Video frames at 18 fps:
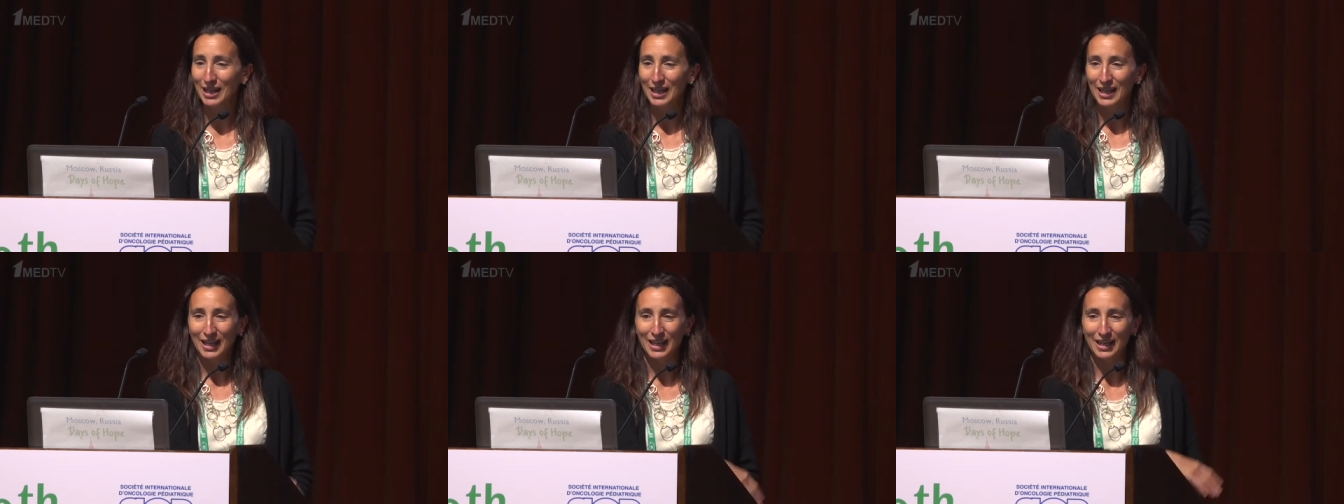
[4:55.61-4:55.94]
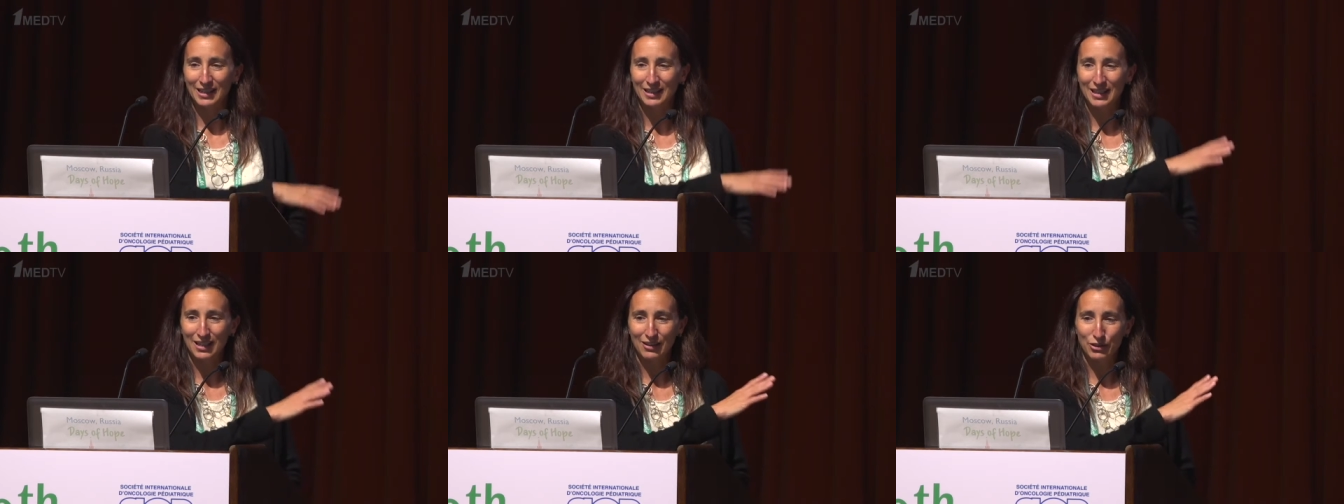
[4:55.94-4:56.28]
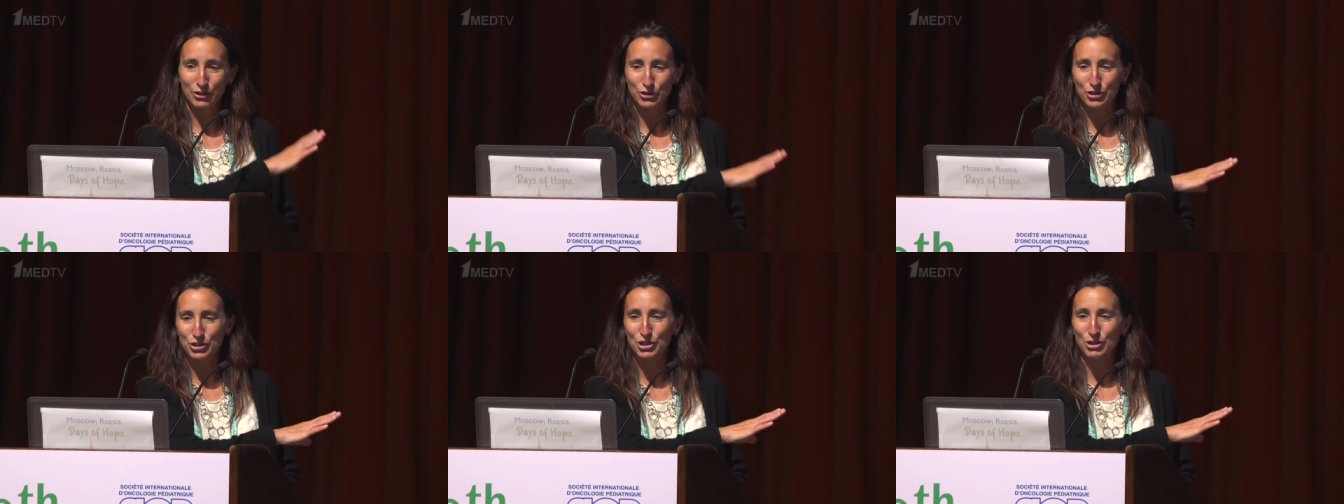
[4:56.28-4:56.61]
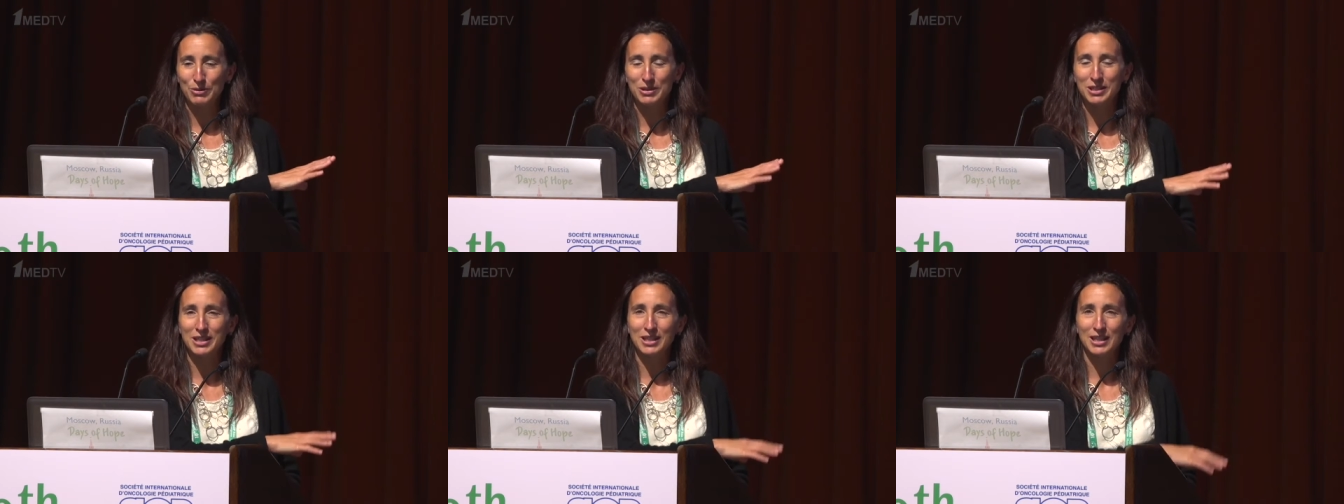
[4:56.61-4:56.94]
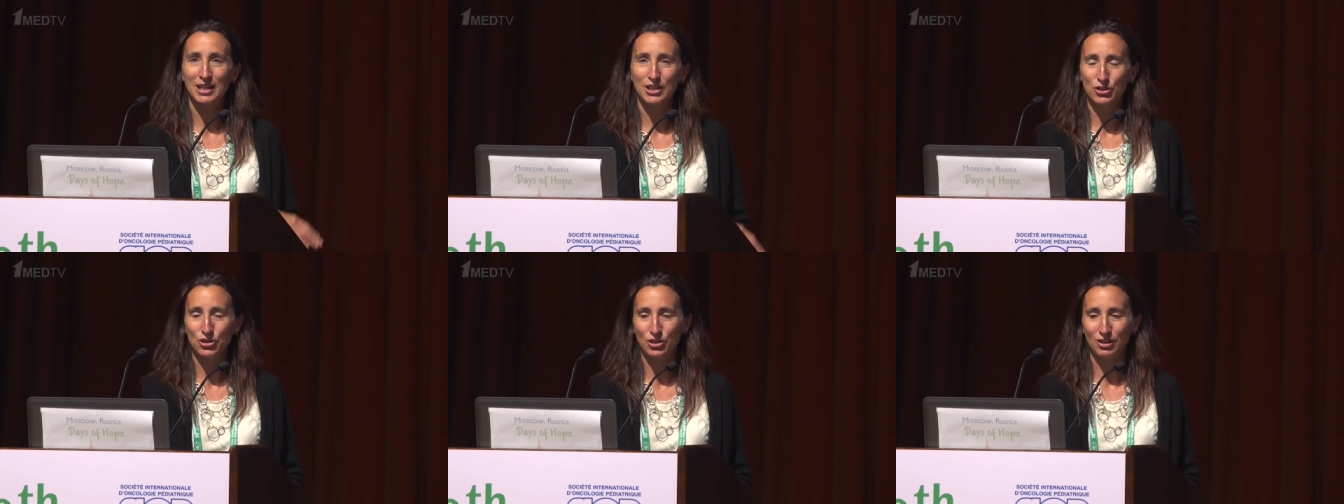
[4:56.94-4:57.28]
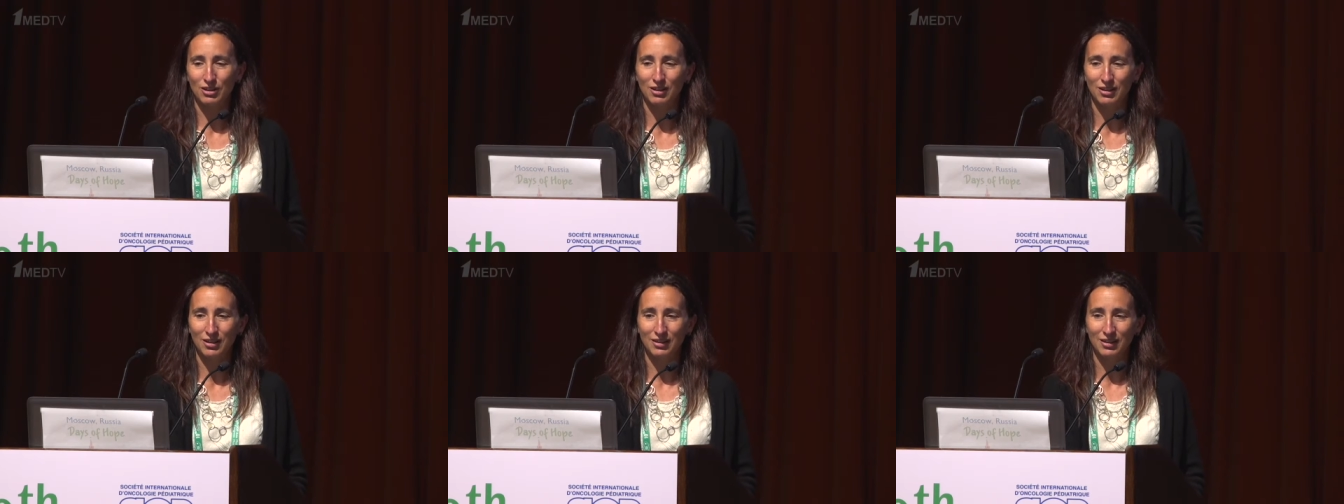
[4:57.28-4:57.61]
and yet there's no indication
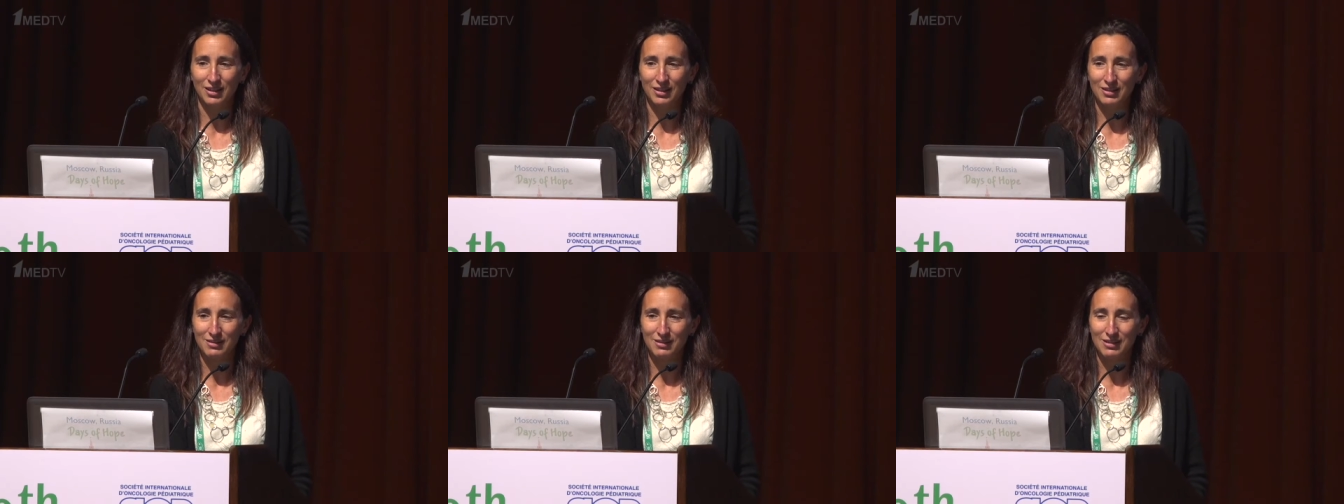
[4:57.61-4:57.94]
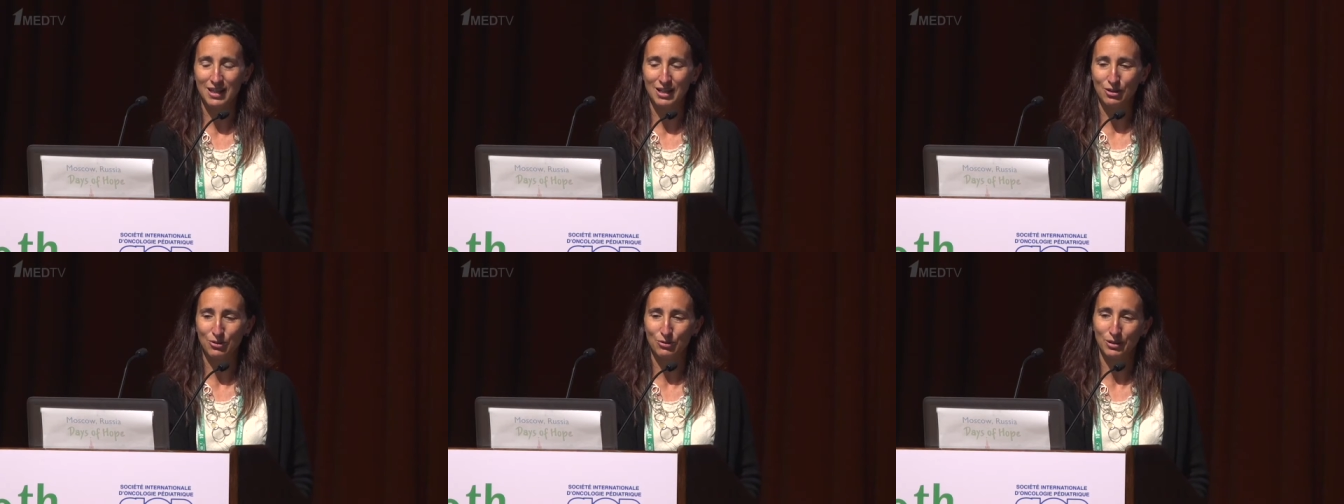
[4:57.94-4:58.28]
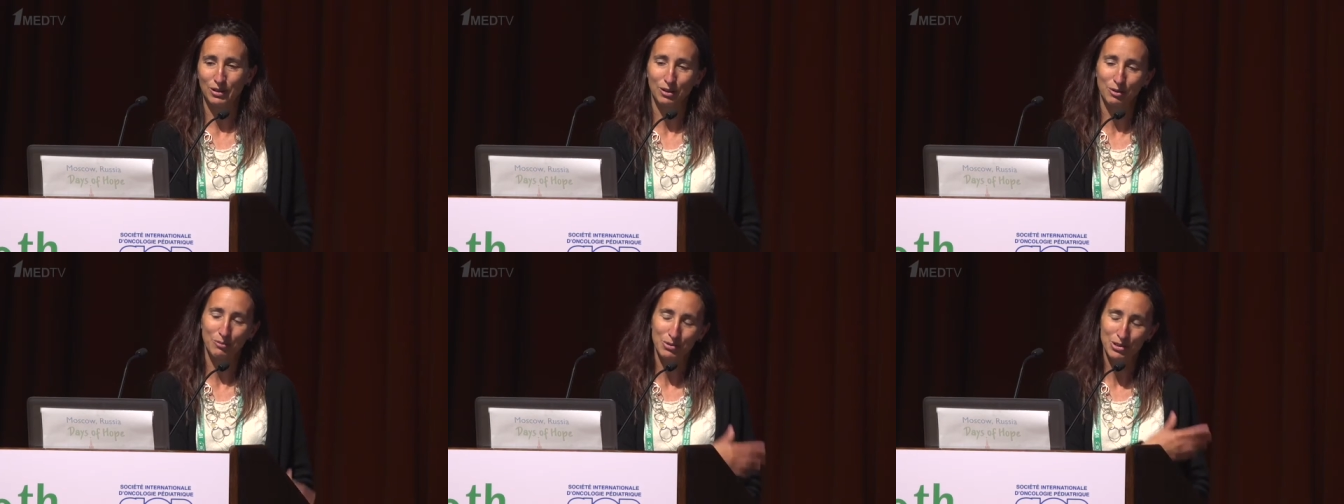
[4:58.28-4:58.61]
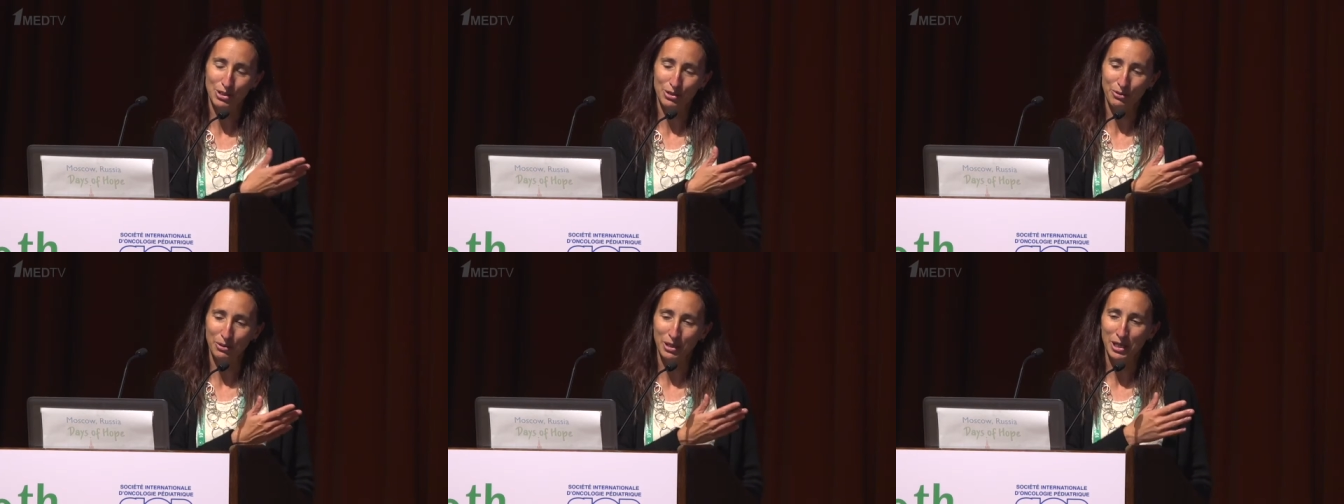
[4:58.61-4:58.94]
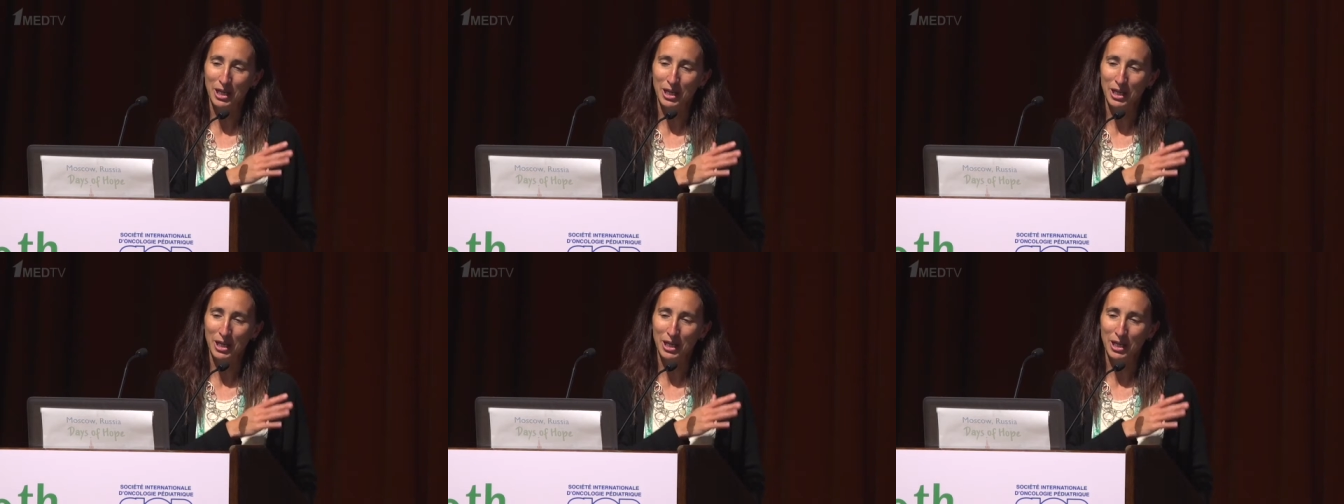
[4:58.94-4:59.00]
on this algorithm. So